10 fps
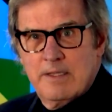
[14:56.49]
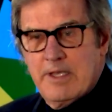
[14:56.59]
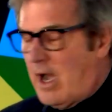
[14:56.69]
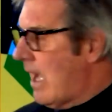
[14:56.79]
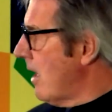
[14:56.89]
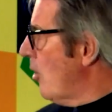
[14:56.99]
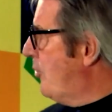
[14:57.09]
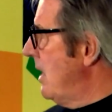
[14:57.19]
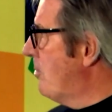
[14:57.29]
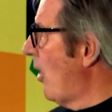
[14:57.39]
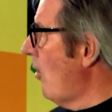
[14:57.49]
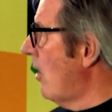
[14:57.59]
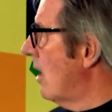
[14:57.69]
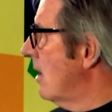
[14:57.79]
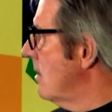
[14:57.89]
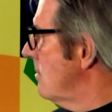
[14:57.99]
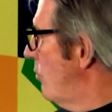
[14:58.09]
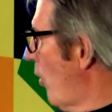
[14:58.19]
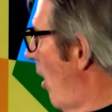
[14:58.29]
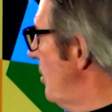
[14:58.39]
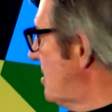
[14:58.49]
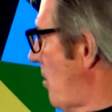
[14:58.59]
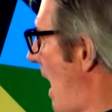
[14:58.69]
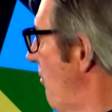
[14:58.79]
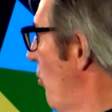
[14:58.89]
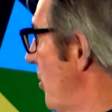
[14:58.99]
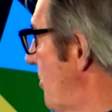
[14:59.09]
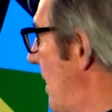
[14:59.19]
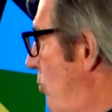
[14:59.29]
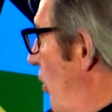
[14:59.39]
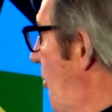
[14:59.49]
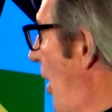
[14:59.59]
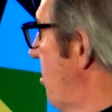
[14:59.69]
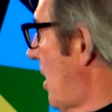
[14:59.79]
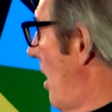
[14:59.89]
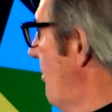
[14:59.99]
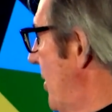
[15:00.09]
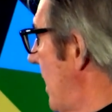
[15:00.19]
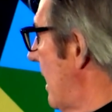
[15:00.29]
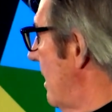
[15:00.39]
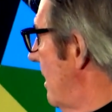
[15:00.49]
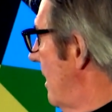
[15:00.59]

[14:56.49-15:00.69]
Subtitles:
IR people would always travel with me. We're a public company.